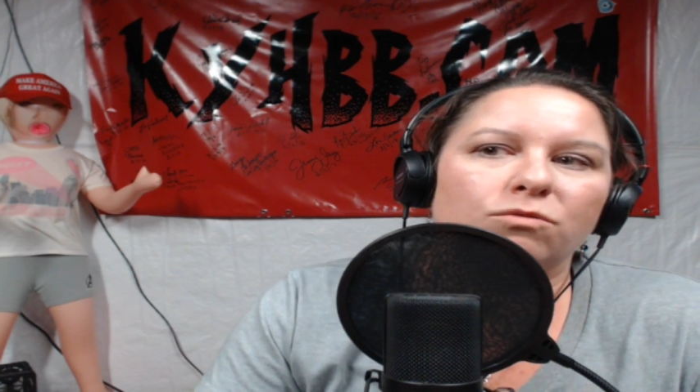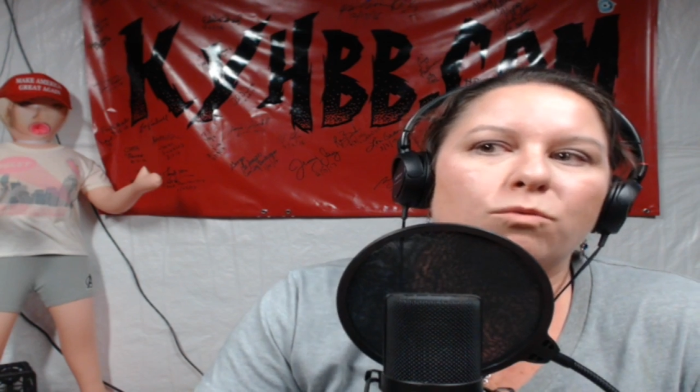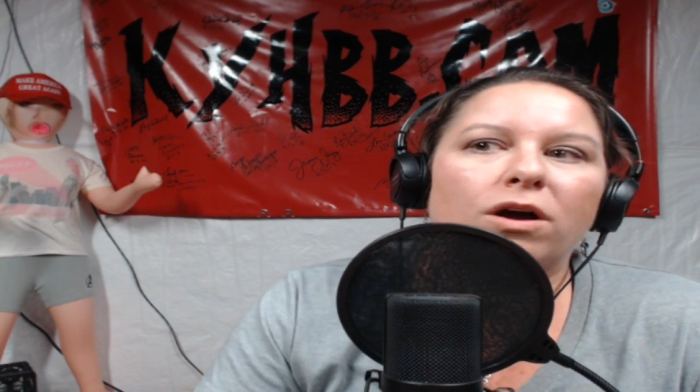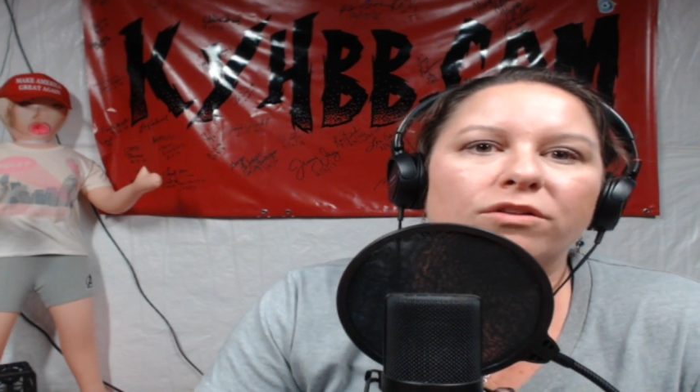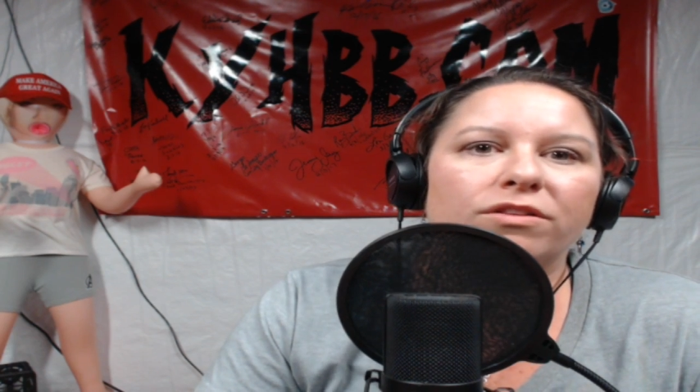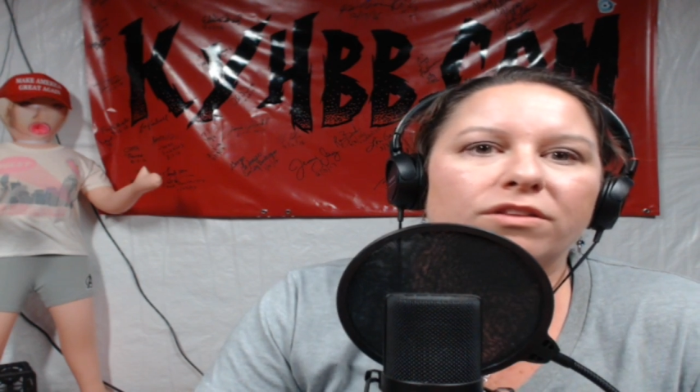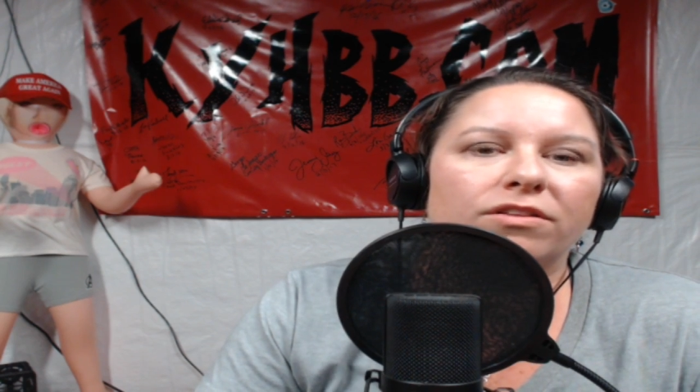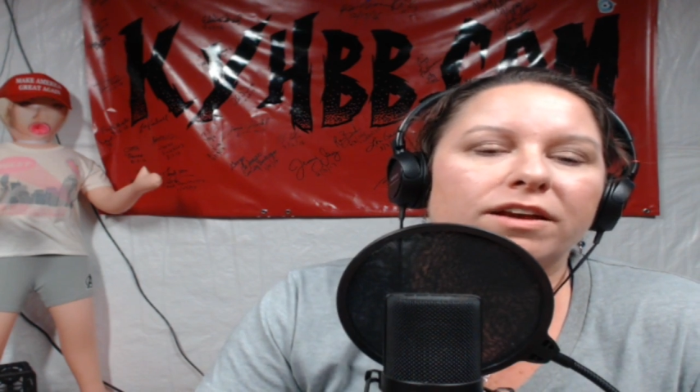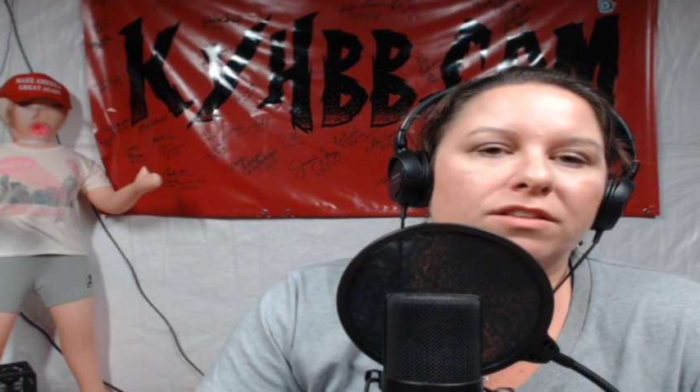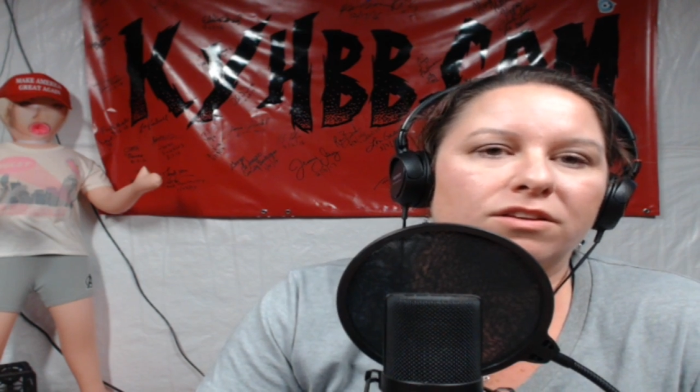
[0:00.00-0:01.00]
well,
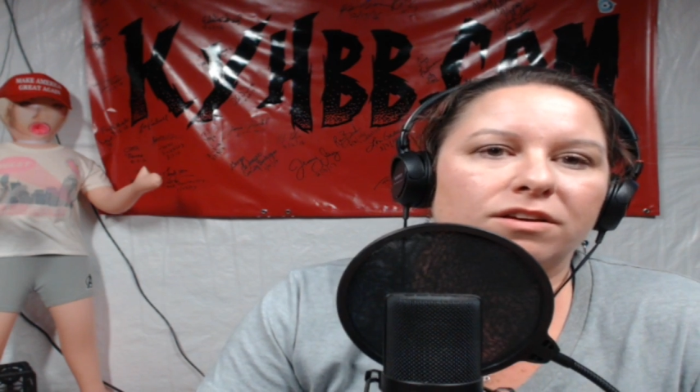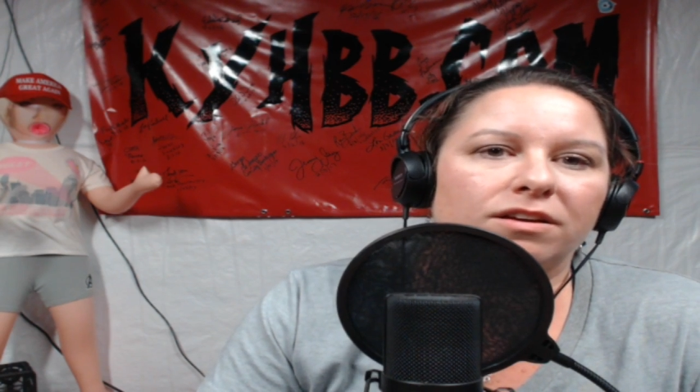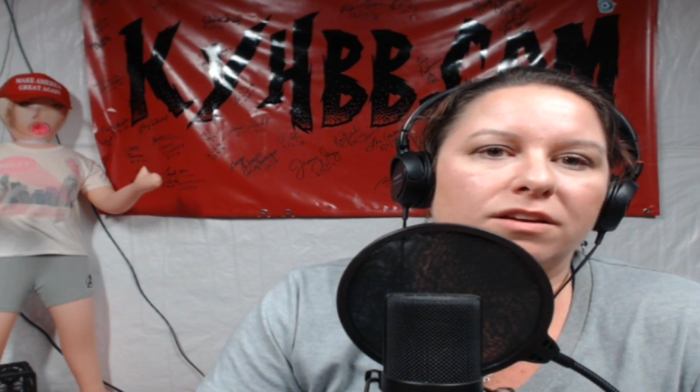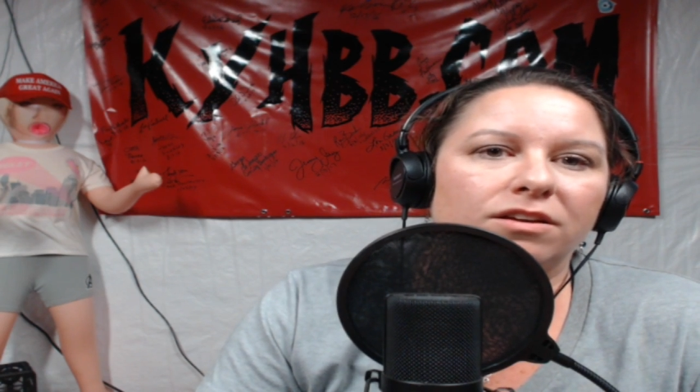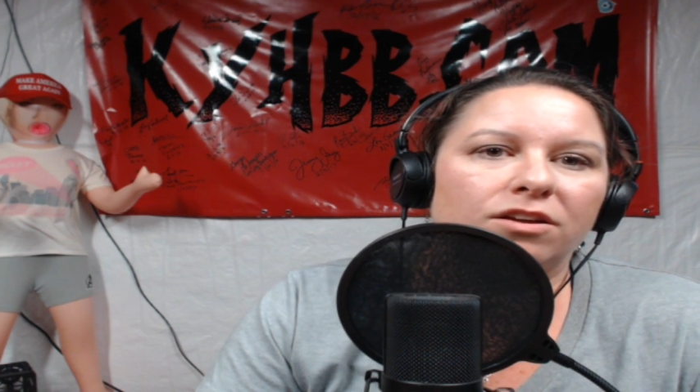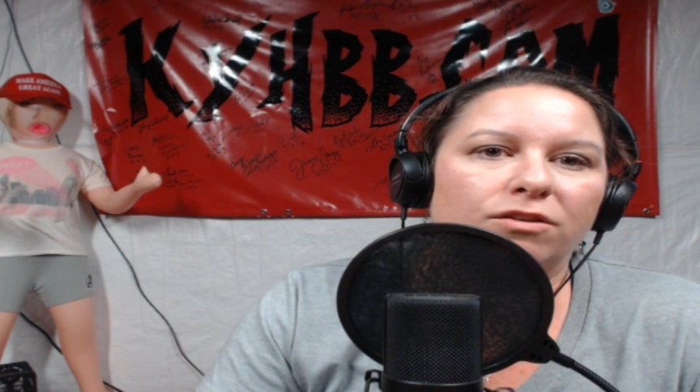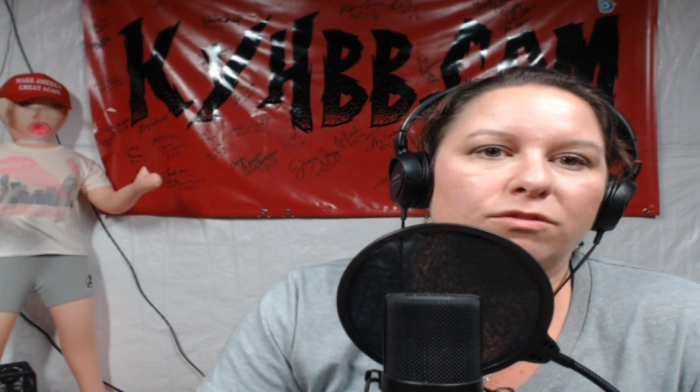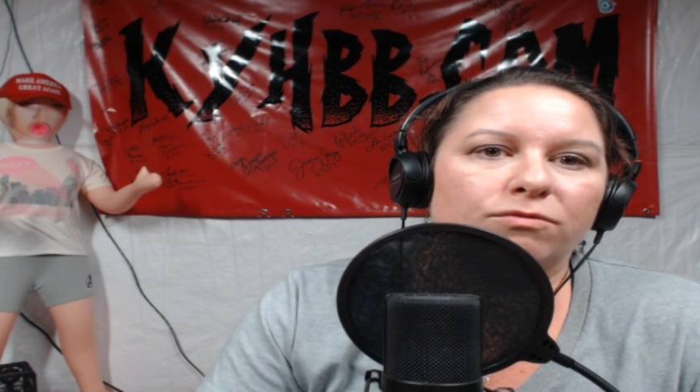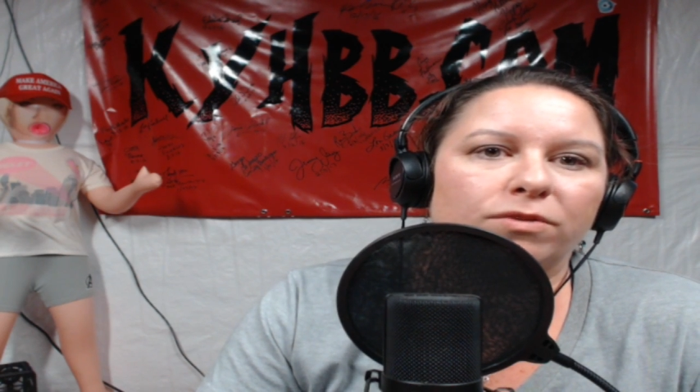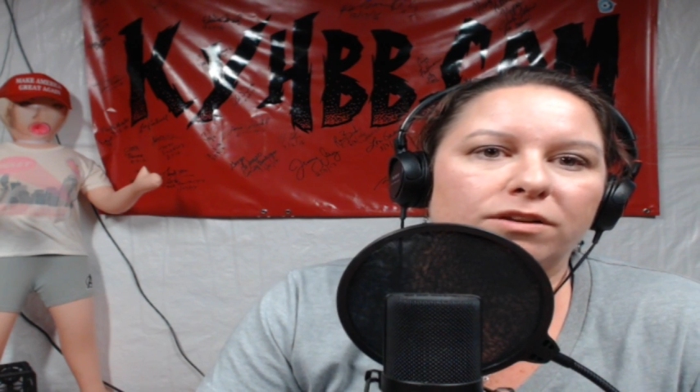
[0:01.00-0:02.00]
like
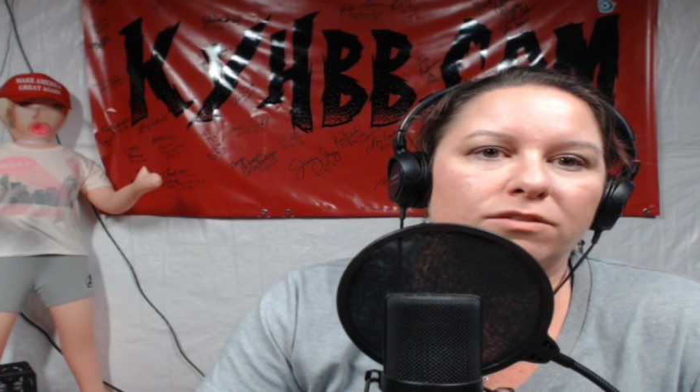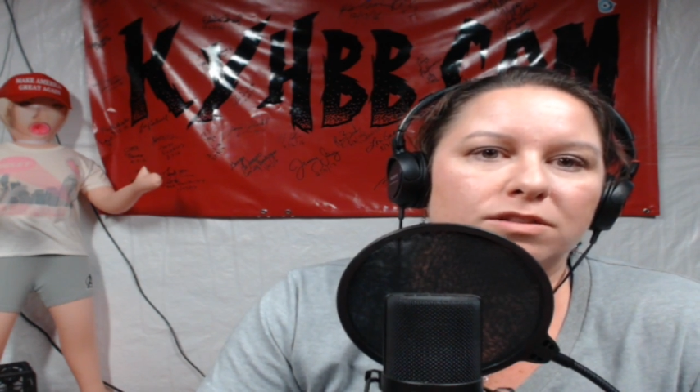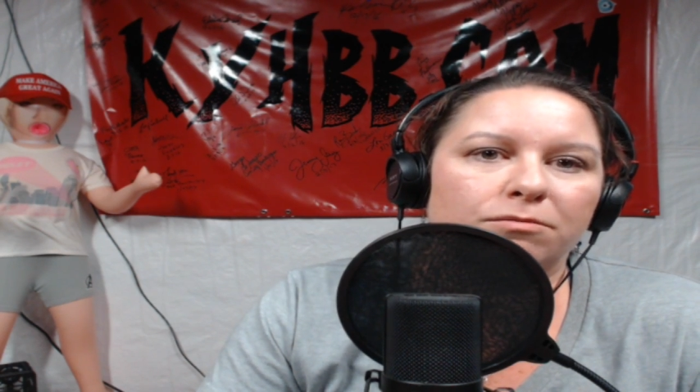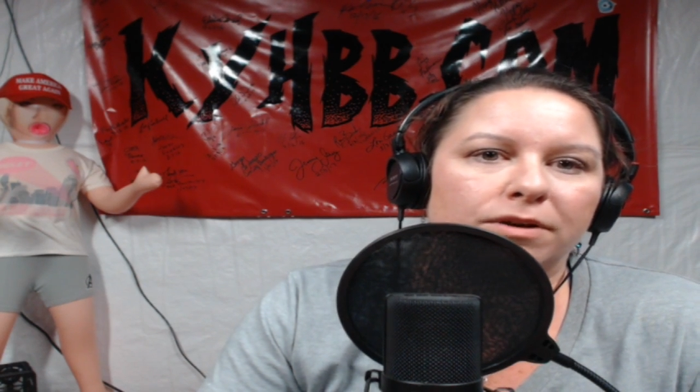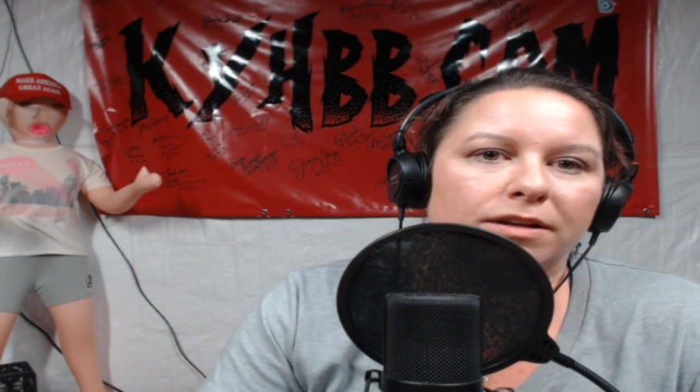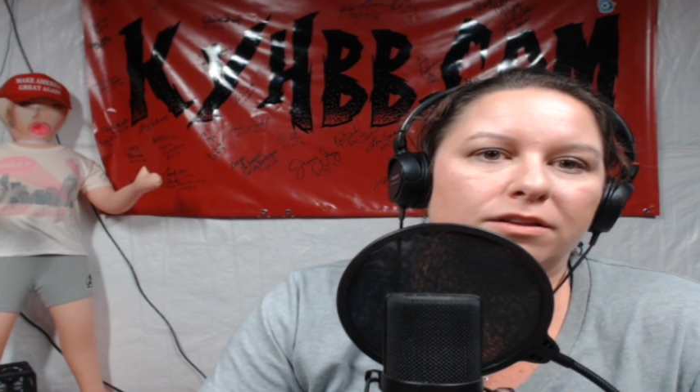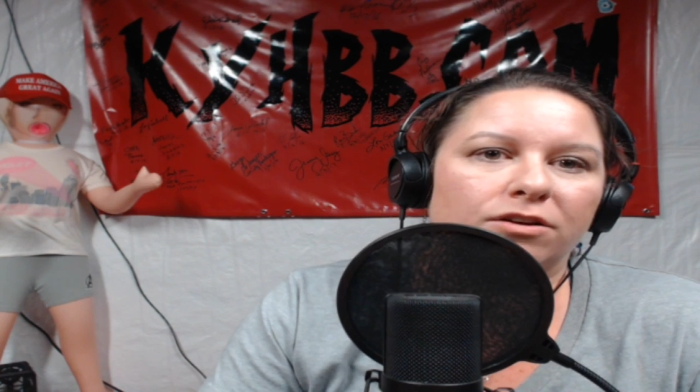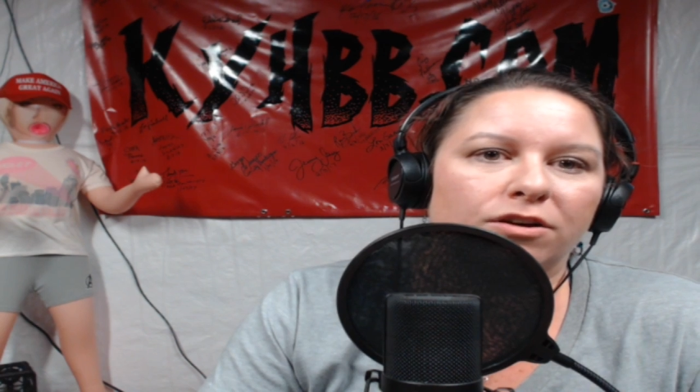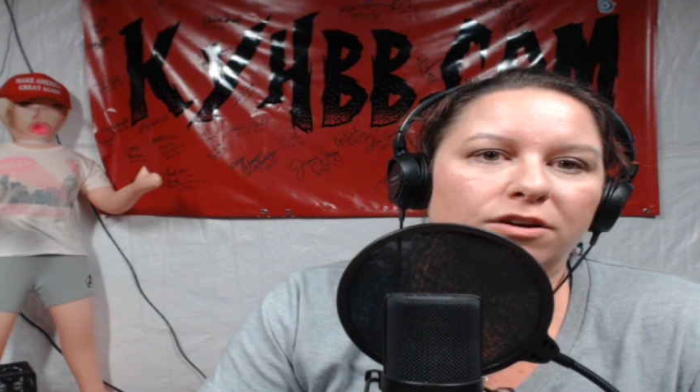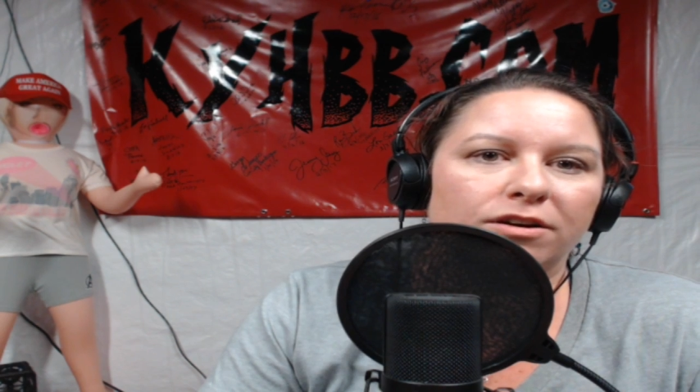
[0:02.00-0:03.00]
when you separate the
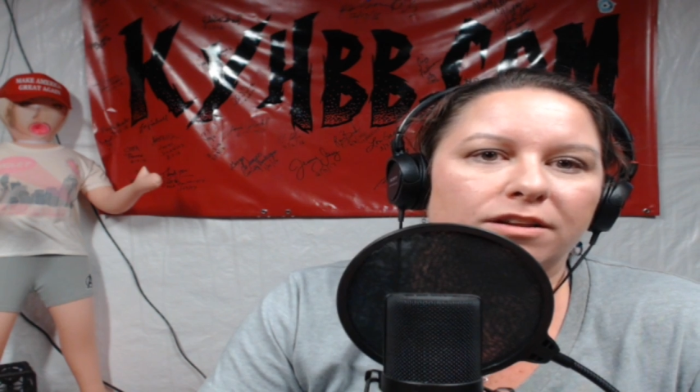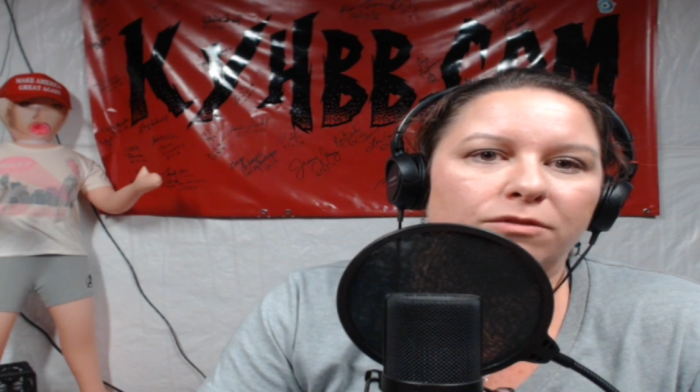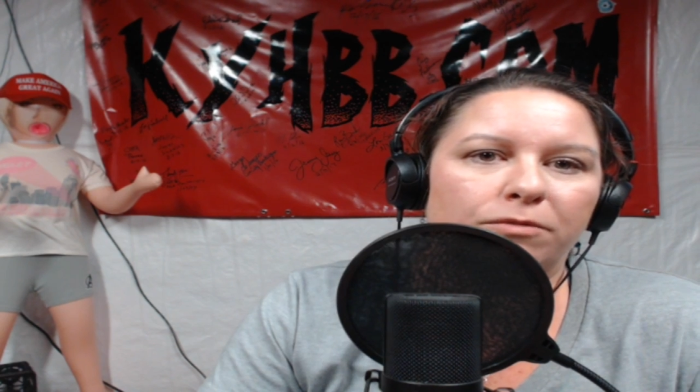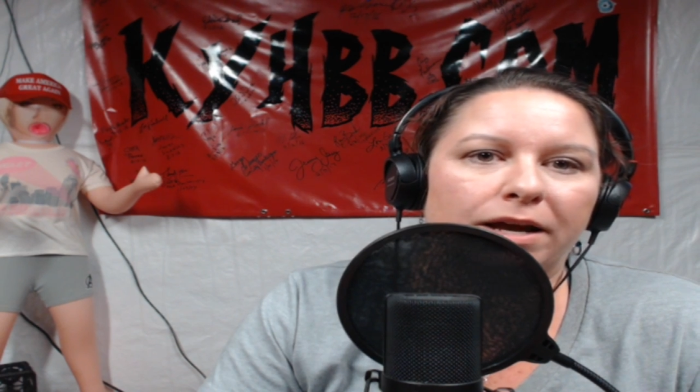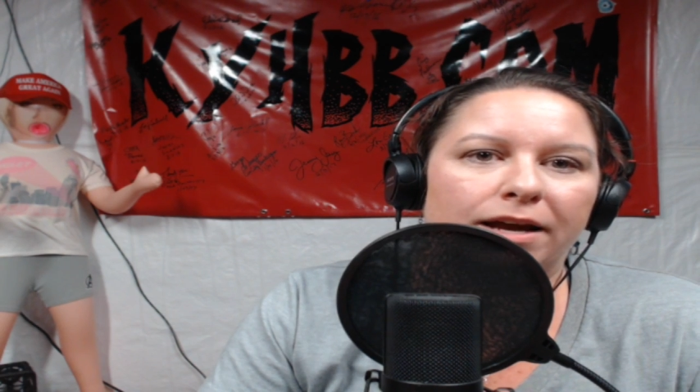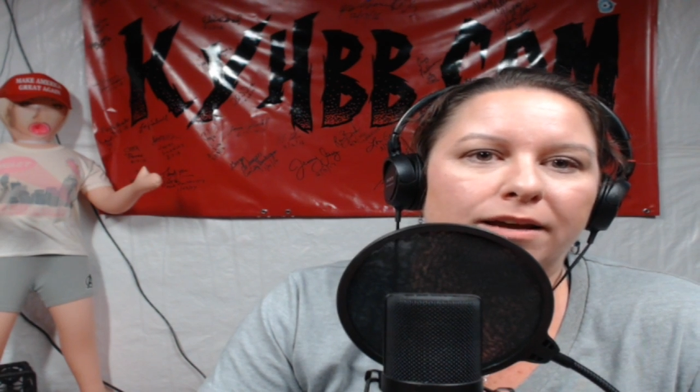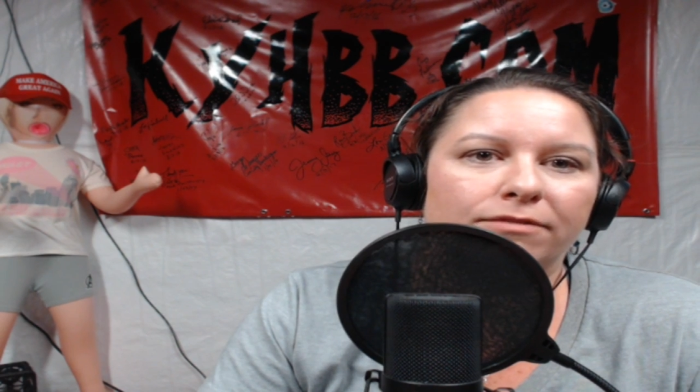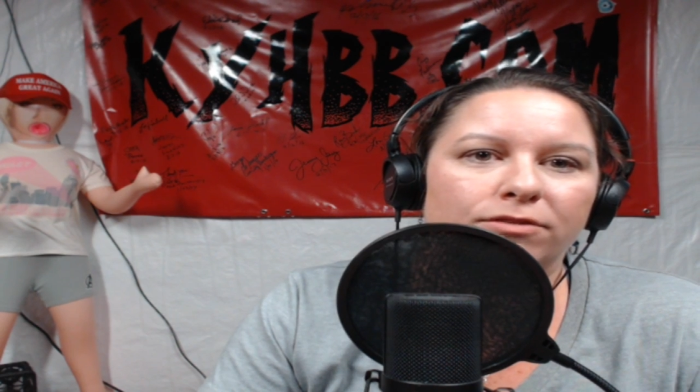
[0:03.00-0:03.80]
curd and the whey from